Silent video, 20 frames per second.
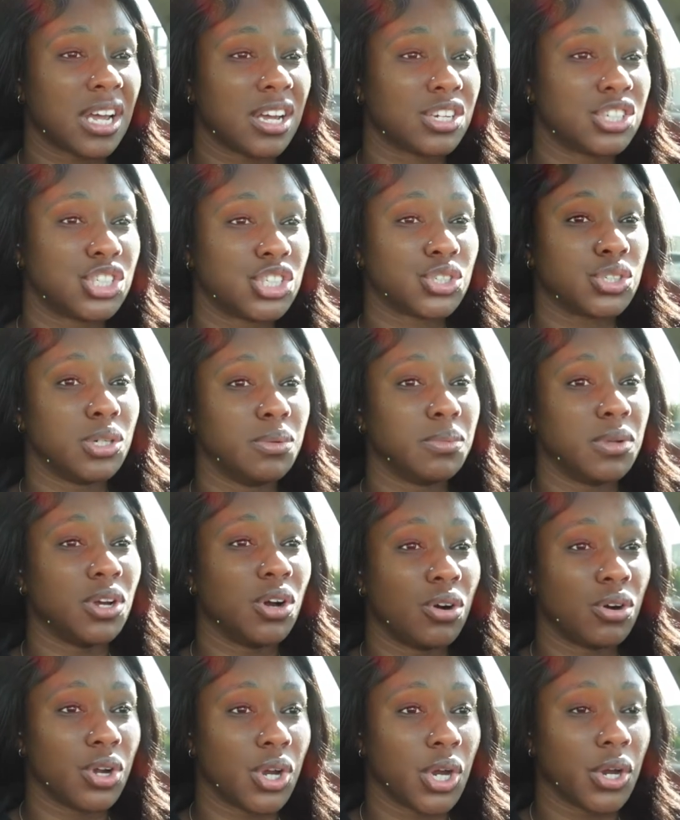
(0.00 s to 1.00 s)
extremely
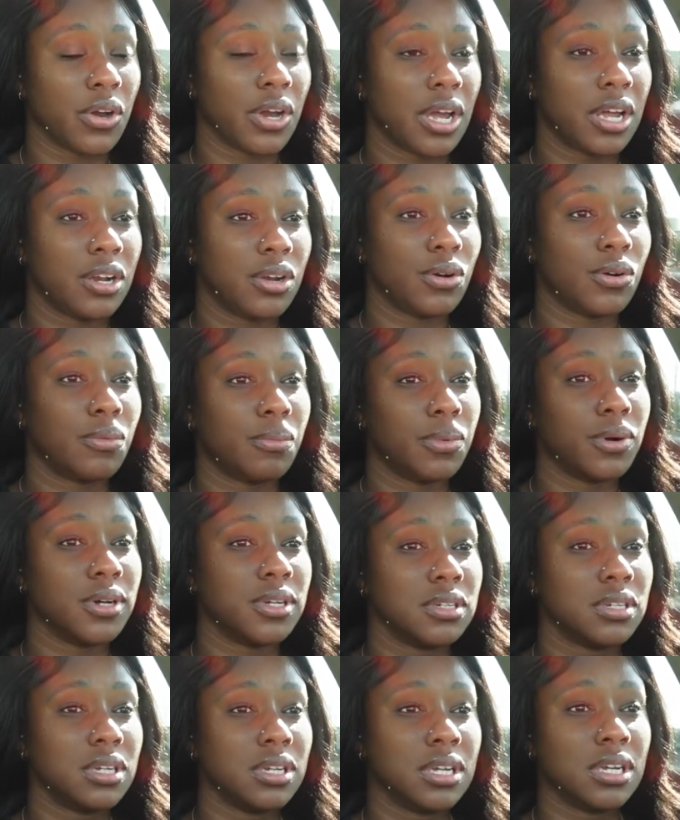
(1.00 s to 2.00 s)
hungry right now, but
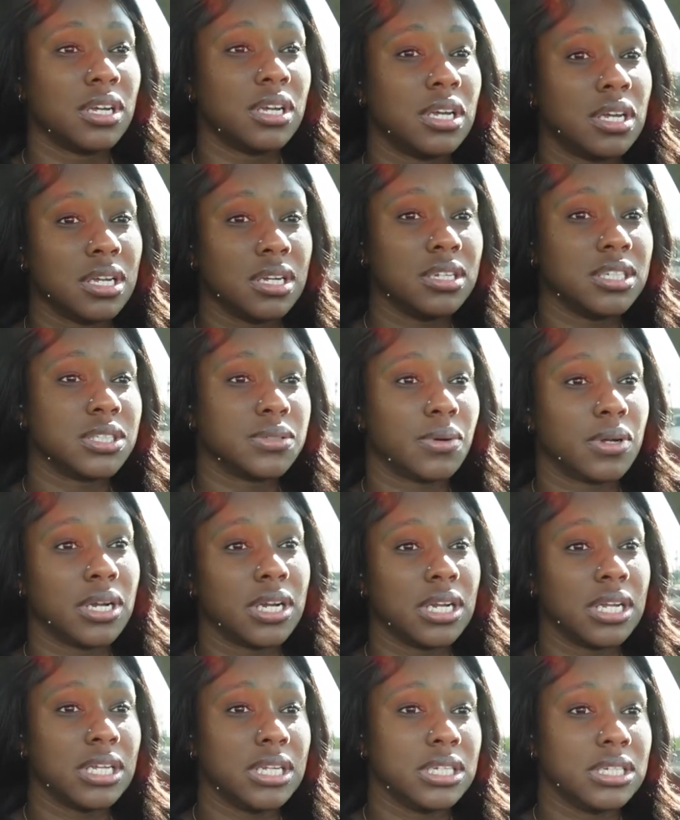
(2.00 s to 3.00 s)
it is what
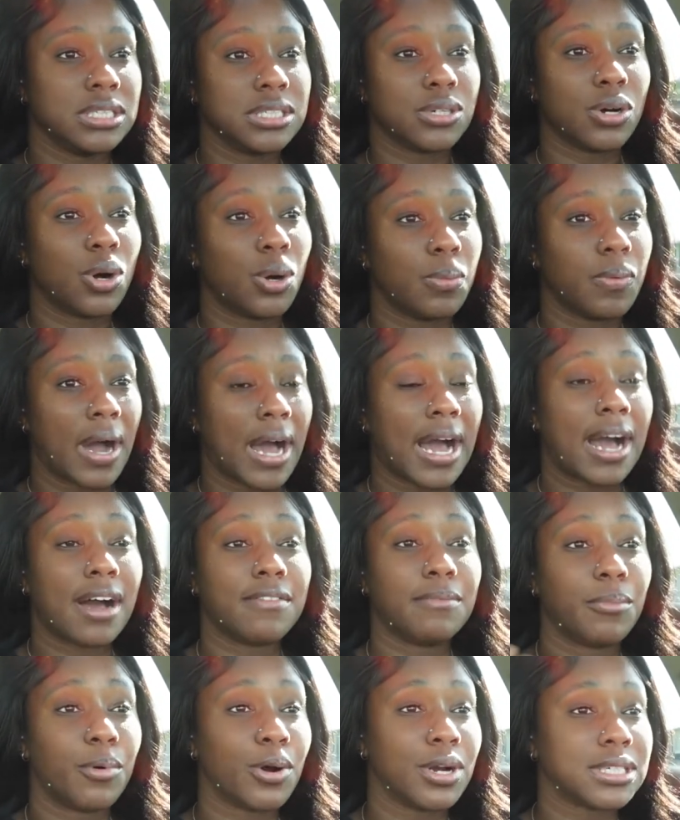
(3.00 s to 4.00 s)
it is. Hope I
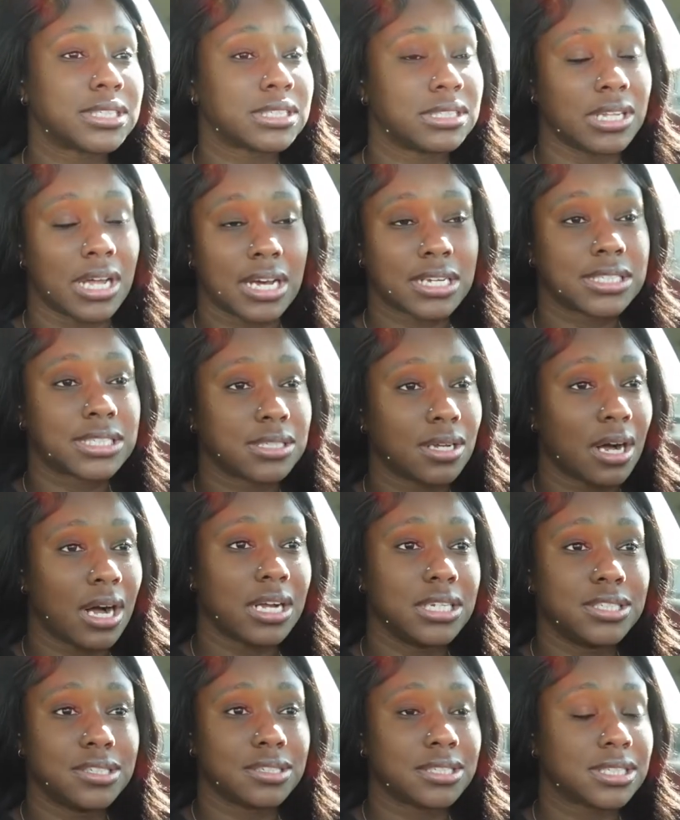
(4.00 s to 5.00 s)
have more snacks, so
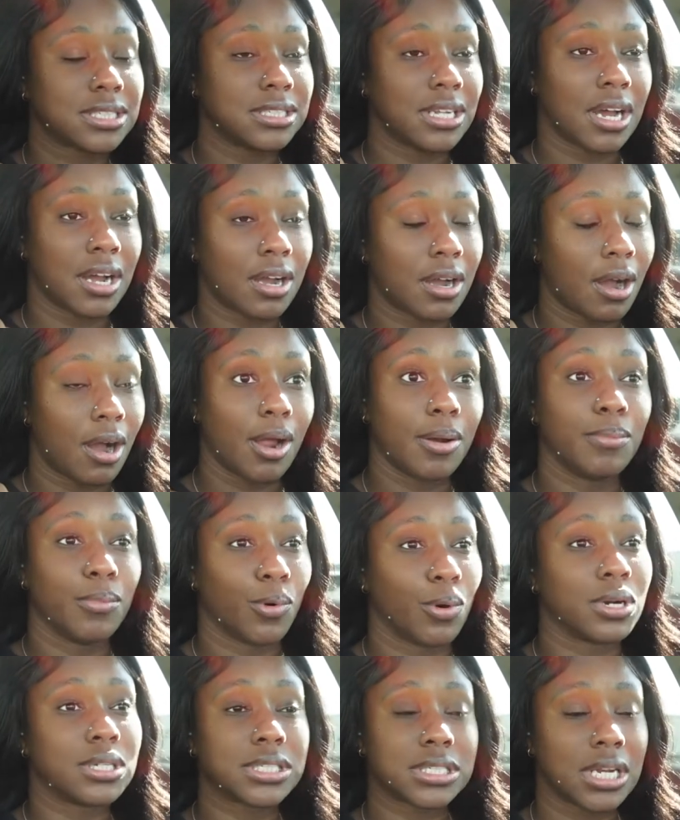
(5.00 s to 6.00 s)
I'll just snack on
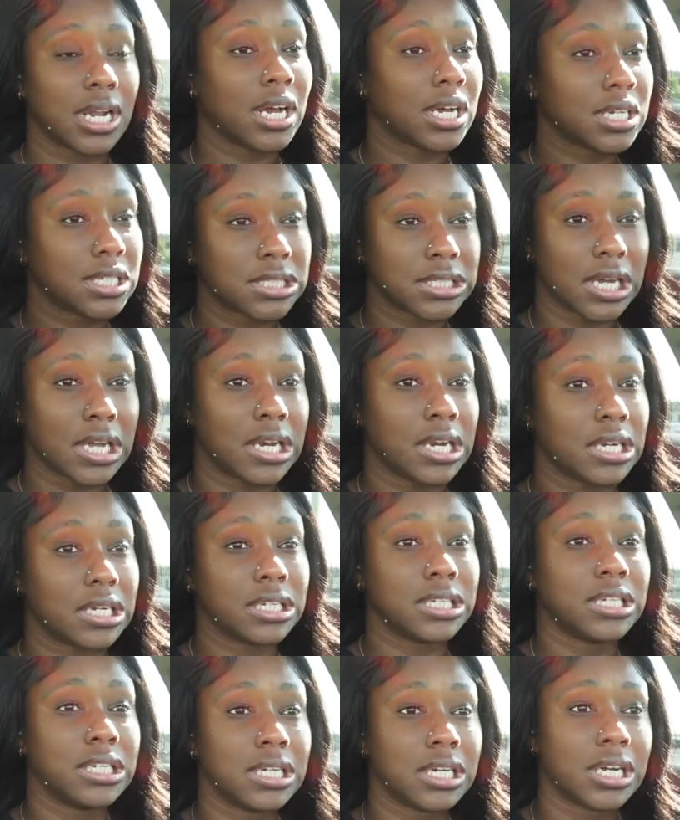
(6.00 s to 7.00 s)
more snacks and
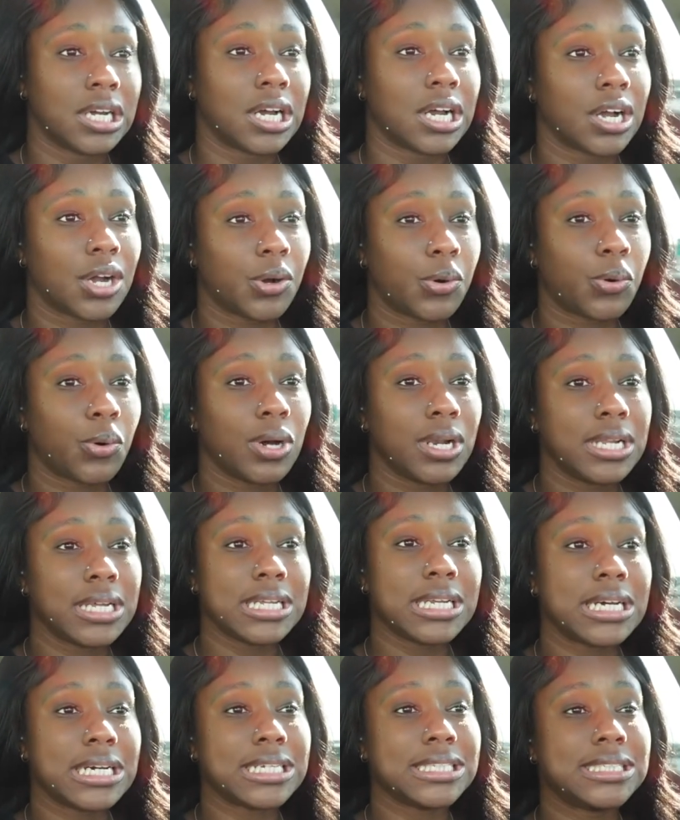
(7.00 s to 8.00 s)
call
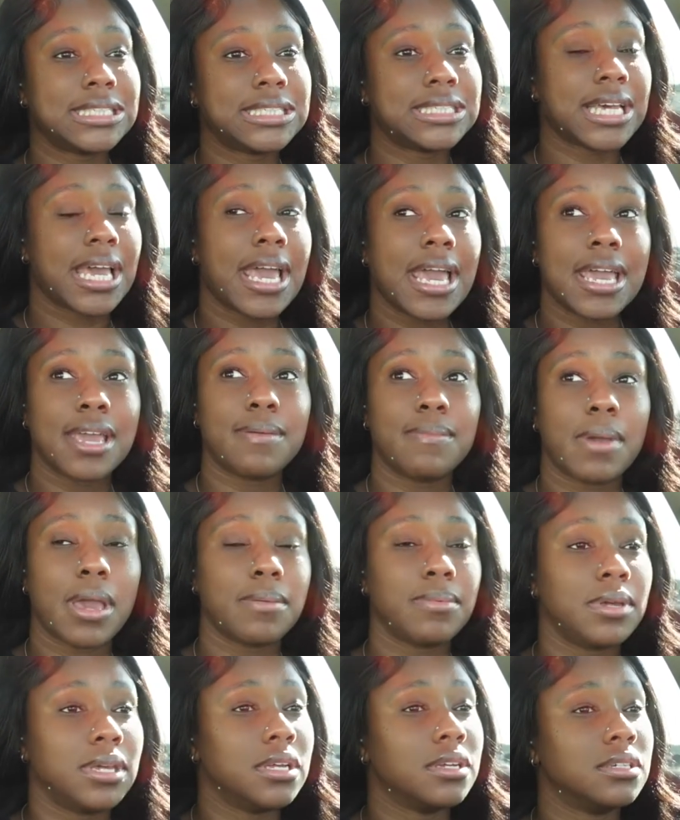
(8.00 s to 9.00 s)
it a day,
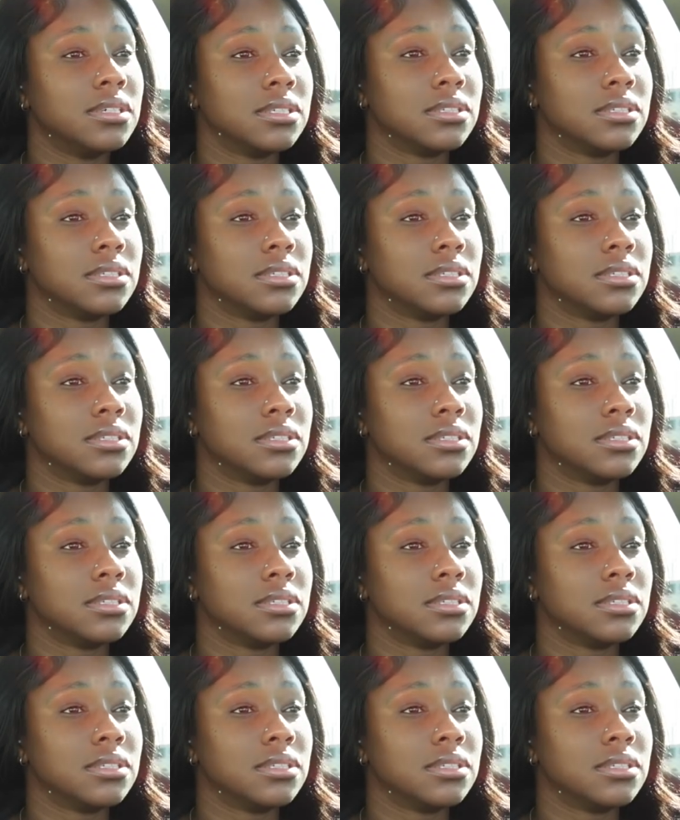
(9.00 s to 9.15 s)
baby.